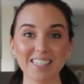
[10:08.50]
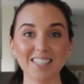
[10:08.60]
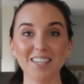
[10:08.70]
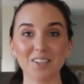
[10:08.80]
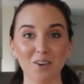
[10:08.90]

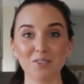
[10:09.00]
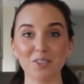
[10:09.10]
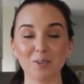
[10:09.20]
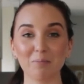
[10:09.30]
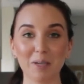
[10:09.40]
easy
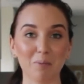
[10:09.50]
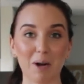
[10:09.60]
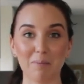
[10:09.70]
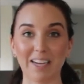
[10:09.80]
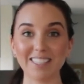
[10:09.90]
go-to meal
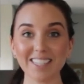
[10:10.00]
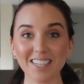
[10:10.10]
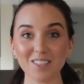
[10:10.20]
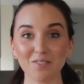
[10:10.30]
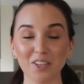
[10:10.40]
prep
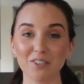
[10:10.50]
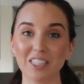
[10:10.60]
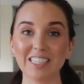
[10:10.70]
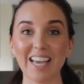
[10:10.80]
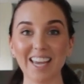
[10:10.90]
ideas for you
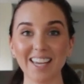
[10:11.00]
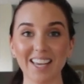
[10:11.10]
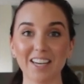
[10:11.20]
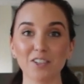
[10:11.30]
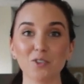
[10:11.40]
to take
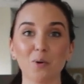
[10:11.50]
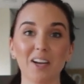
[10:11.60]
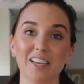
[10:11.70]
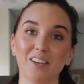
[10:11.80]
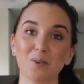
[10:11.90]
and
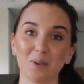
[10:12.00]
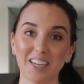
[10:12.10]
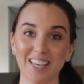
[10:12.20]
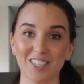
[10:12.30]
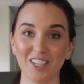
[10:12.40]
enjoy in your
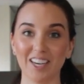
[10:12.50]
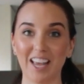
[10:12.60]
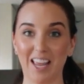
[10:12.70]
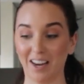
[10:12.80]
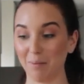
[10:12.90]
kitchen
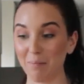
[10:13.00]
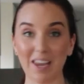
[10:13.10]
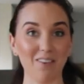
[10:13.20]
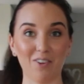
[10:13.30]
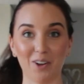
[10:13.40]
and
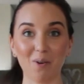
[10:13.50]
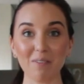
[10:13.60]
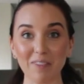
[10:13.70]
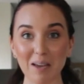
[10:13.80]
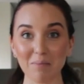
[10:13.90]
make for your
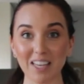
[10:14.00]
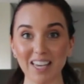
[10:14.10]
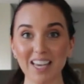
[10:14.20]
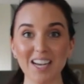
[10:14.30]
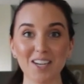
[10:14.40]

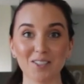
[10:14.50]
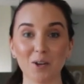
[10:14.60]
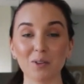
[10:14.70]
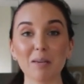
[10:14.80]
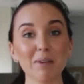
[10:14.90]
family.
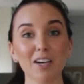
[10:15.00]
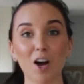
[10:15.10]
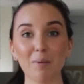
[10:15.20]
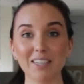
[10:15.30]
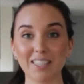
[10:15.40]
So leave me a
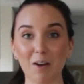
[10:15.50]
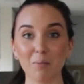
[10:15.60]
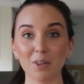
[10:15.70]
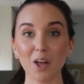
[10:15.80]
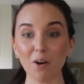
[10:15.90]
comment down
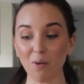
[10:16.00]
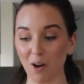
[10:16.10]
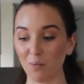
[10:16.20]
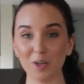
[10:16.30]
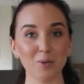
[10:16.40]
below
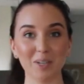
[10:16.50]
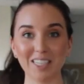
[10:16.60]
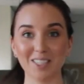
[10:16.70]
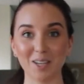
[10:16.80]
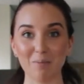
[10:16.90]
on which one
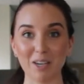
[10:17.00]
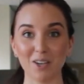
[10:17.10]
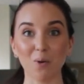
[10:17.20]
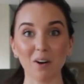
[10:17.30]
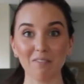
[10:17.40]
is going to be
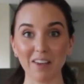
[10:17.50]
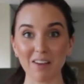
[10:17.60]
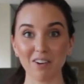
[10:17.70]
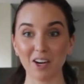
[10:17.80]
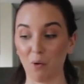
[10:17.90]
your
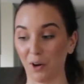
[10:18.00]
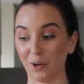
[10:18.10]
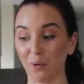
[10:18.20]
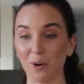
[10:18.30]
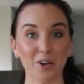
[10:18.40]
favorite or
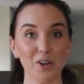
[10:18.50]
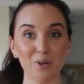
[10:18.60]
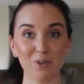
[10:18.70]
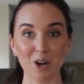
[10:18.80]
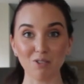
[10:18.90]
your
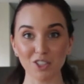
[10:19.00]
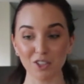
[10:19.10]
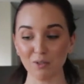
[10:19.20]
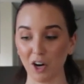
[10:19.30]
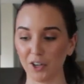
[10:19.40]
new
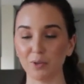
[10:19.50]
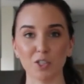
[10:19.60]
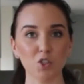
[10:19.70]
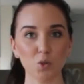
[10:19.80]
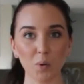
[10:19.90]
go-to. Are you a
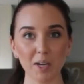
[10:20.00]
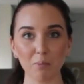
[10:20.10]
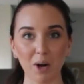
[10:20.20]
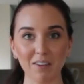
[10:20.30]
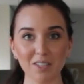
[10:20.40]
sweet
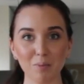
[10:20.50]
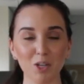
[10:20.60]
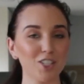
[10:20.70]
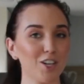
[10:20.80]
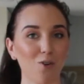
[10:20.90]
breakfast
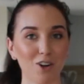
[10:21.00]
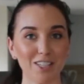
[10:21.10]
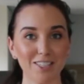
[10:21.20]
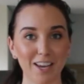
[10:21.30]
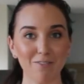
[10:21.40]
person or a
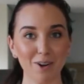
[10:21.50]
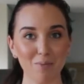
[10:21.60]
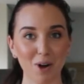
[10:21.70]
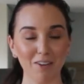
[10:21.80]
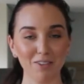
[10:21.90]
savory
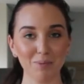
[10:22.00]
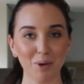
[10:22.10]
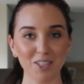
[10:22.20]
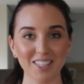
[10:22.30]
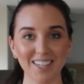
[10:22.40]
breakfast
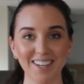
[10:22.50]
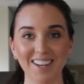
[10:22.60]
person?